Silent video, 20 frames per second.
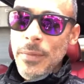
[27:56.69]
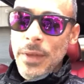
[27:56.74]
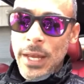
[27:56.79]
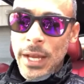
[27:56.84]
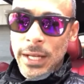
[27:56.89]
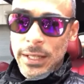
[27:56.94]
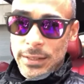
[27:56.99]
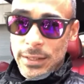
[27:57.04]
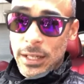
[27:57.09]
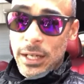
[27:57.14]

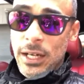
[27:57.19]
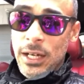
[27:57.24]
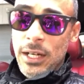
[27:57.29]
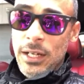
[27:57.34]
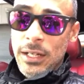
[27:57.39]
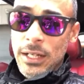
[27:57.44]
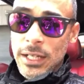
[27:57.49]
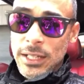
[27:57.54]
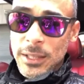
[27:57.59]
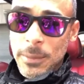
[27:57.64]
It's
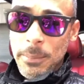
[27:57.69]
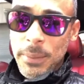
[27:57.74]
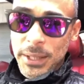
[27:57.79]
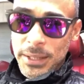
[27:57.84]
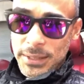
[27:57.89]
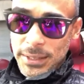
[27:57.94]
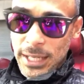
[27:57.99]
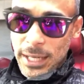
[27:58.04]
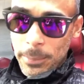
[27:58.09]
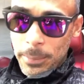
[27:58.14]
a big
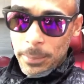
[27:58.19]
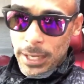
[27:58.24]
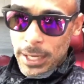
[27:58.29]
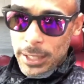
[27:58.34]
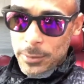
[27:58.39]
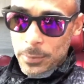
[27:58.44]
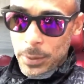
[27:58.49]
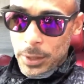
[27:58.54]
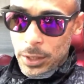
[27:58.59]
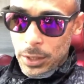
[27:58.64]
step,
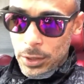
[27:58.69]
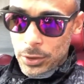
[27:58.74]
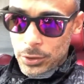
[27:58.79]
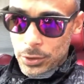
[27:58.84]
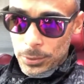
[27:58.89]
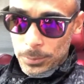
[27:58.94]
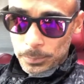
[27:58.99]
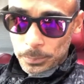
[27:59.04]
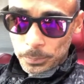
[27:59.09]
guys, because